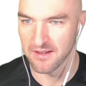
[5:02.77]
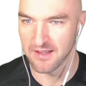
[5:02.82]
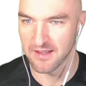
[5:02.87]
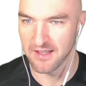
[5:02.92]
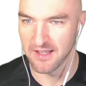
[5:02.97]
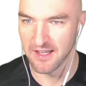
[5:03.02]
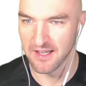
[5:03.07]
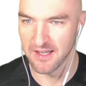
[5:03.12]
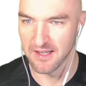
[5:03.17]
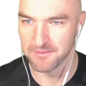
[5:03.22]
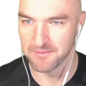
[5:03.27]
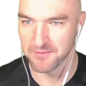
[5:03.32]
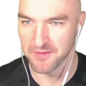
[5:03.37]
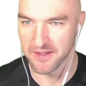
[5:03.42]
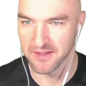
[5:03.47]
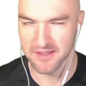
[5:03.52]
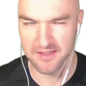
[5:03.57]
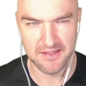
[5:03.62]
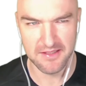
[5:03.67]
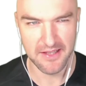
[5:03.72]

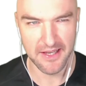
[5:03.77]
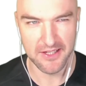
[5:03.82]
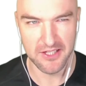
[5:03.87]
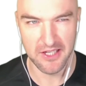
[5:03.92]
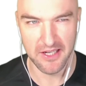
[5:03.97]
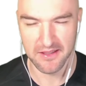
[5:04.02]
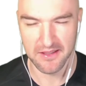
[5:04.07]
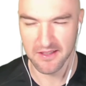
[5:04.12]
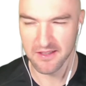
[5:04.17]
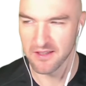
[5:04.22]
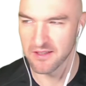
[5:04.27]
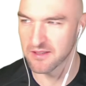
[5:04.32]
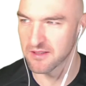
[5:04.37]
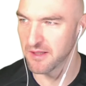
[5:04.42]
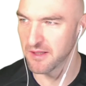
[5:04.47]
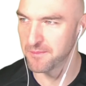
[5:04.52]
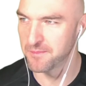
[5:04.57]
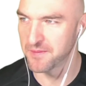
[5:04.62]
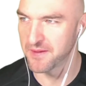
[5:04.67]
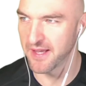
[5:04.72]
And this is actually, I think,
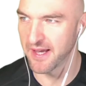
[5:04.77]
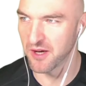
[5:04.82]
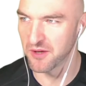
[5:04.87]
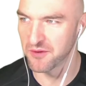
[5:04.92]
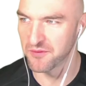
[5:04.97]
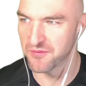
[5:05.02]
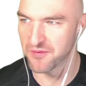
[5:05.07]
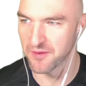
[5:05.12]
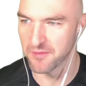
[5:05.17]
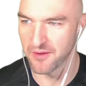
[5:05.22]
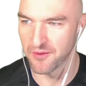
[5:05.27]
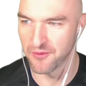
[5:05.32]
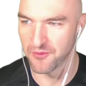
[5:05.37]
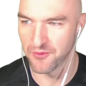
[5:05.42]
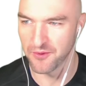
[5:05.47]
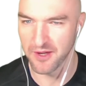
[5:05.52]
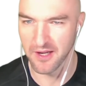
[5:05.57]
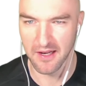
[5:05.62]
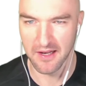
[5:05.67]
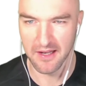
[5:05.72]
clipped down from a
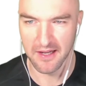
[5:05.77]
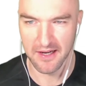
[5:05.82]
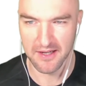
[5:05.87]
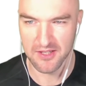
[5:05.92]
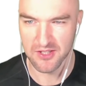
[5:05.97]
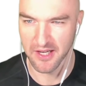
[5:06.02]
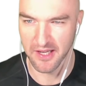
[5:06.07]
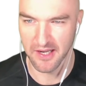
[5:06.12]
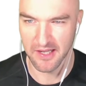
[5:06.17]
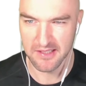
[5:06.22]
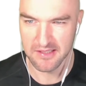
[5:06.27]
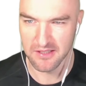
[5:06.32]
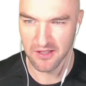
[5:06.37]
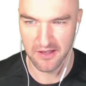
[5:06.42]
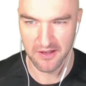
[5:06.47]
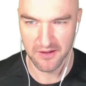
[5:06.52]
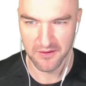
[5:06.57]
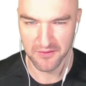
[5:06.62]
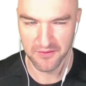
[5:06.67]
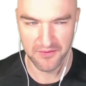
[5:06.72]
really large data set
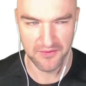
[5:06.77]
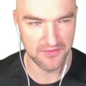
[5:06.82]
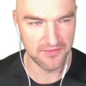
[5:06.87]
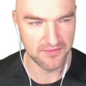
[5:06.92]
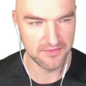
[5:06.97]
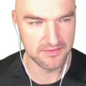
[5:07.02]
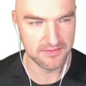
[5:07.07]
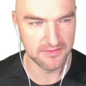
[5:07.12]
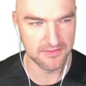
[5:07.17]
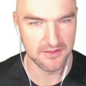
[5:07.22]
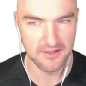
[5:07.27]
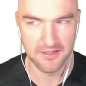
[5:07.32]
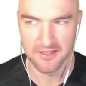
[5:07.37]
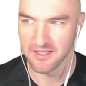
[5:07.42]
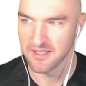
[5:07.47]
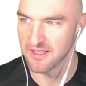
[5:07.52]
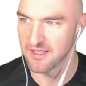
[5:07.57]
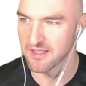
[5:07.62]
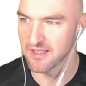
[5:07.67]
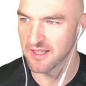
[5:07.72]
of
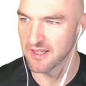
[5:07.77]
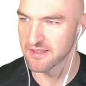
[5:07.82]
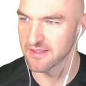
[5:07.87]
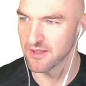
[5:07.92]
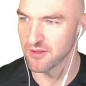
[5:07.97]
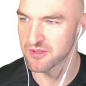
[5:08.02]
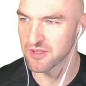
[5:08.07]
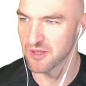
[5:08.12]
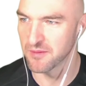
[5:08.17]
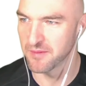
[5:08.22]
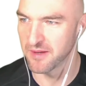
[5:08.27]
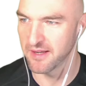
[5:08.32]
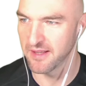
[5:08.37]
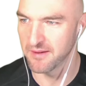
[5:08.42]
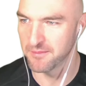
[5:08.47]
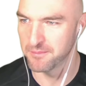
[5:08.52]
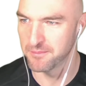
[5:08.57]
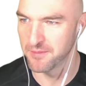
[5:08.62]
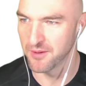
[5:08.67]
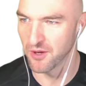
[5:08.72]
God knows how
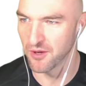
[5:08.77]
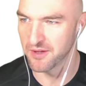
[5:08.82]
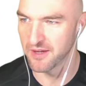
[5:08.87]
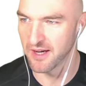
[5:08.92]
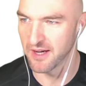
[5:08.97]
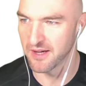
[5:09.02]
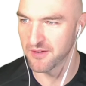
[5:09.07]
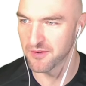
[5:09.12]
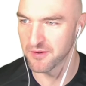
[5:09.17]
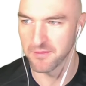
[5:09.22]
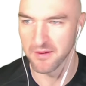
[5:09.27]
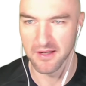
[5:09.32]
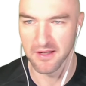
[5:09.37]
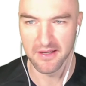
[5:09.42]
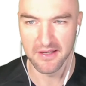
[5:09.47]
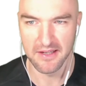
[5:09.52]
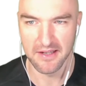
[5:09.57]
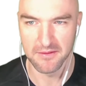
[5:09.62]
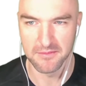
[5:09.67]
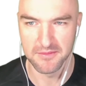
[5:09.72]
many, beyond 100
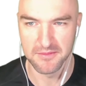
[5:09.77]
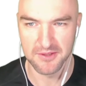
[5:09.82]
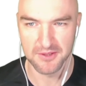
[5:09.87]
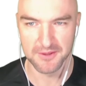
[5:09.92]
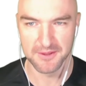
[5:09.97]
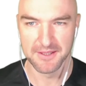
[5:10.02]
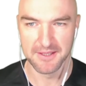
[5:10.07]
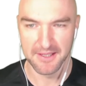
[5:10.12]
million atoms.